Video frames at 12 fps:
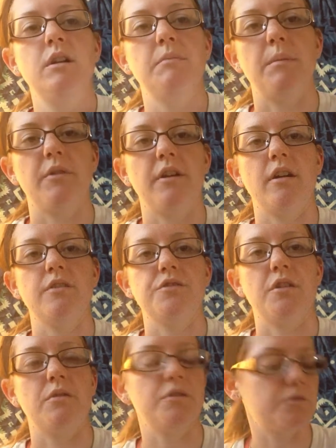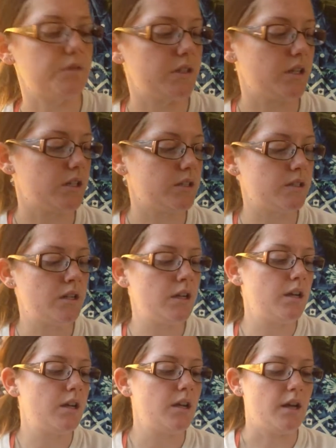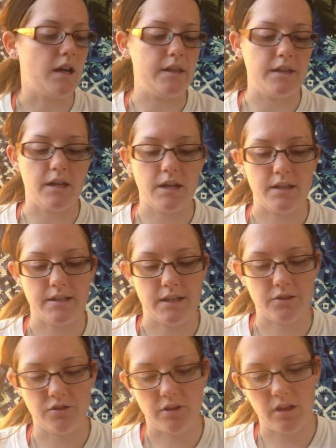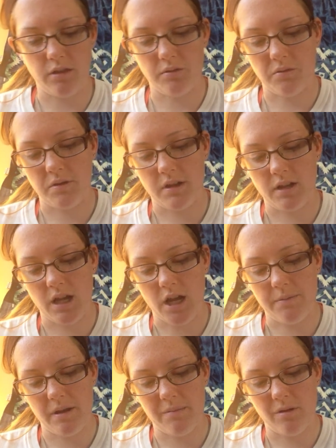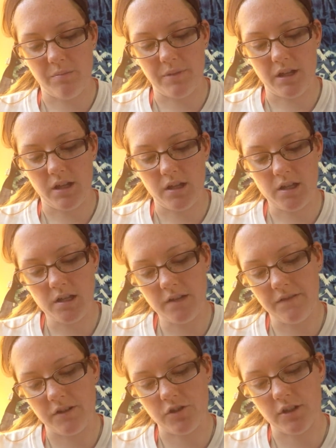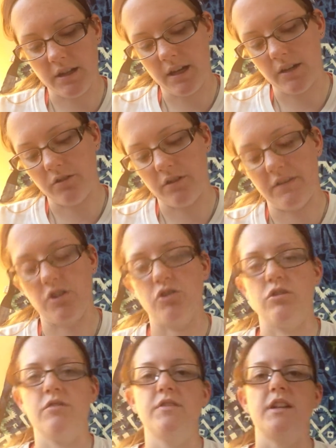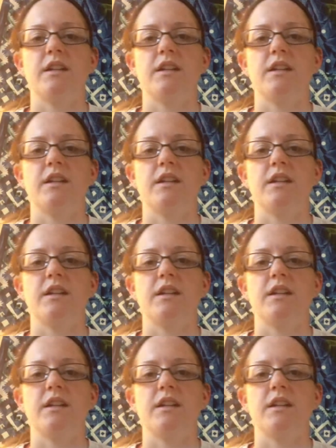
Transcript: Memory cards are always really nice. And then as an extra, he threw in MLB featuring Ken Griffey Jr. for the